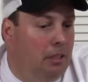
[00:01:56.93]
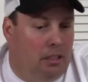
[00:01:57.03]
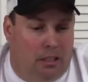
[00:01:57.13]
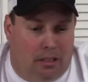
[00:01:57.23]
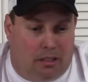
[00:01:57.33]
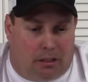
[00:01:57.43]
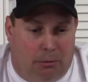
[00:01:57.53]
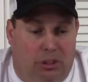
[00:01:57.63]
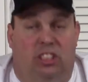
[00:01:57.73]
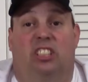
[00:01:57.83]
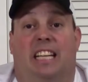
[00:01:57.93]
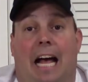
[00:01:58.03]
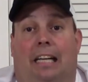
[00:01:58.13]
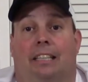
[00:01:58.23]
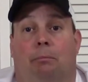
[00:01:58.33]
almost
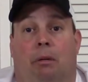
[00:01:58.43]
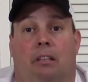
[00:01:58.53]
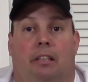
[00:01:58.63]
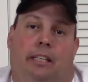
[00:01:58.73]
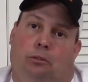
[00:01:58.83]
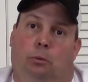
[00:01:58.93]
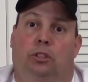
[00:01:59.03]
exactly a month later,